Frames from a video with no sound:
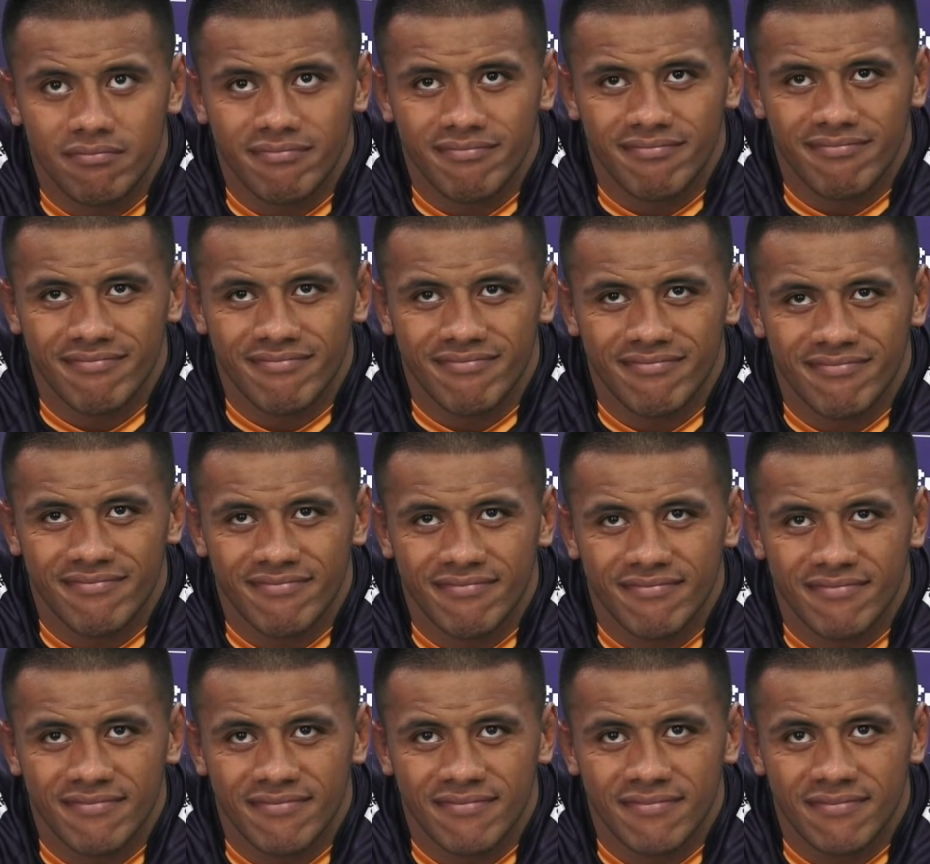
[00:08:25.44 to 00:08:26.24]

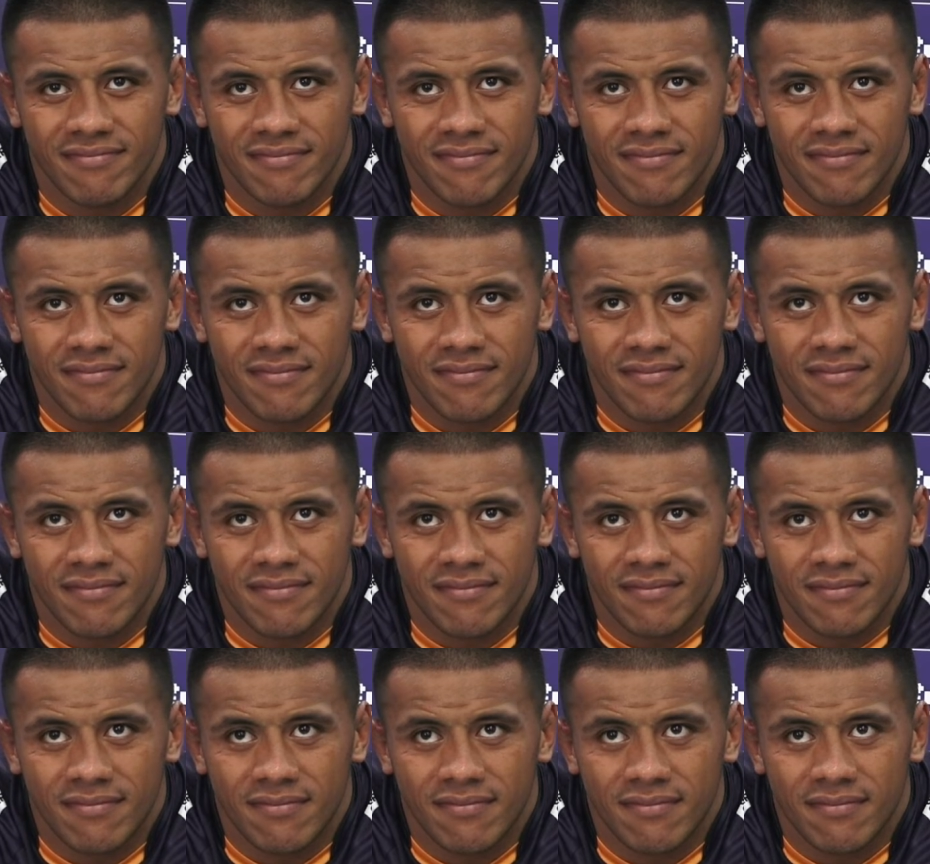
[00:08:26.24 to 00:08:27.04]

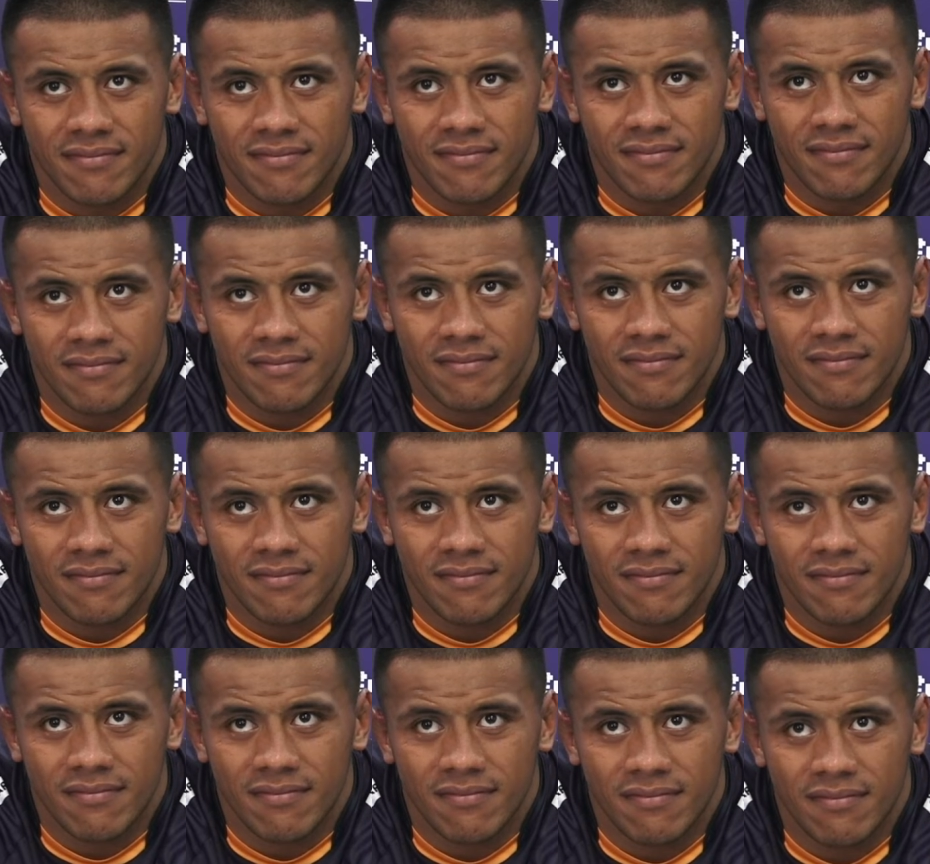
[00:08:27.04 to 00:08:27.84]

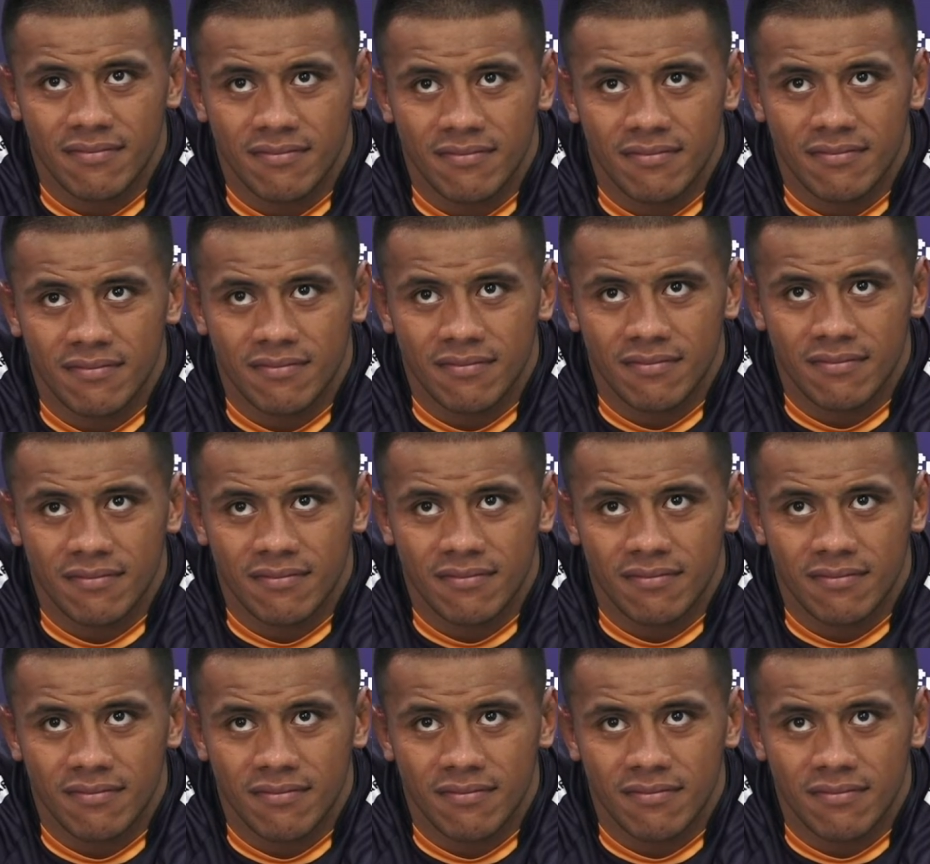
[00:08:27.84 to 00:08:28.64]

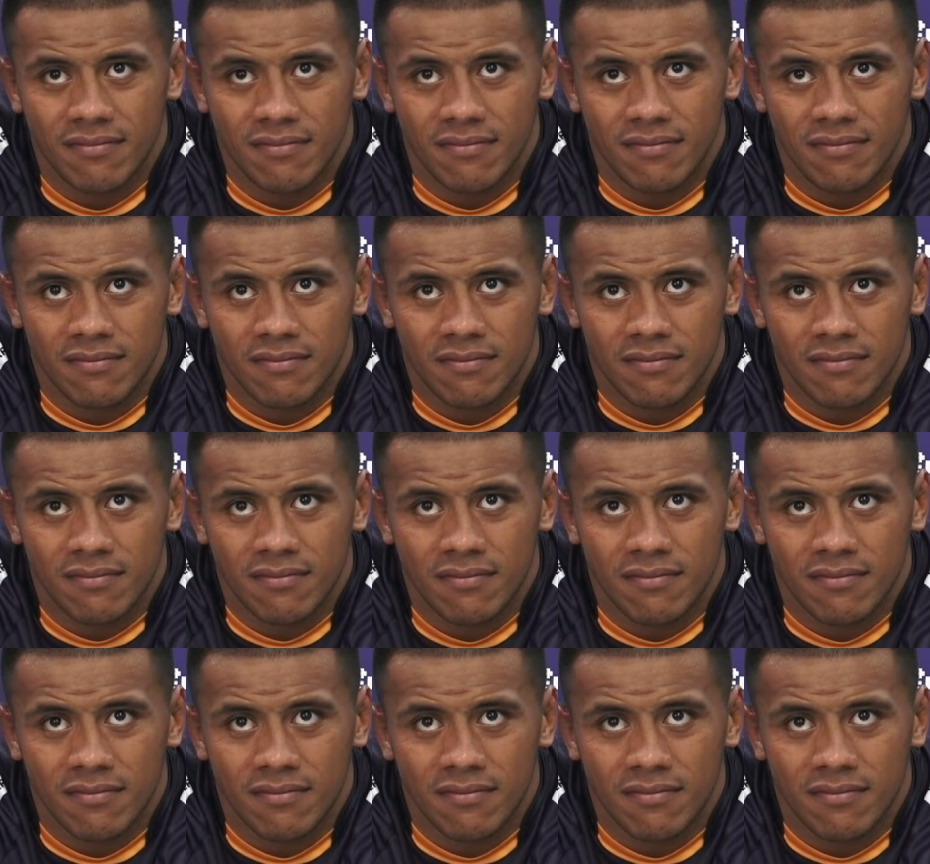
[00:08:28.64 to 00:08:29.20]
The person shown says nothing.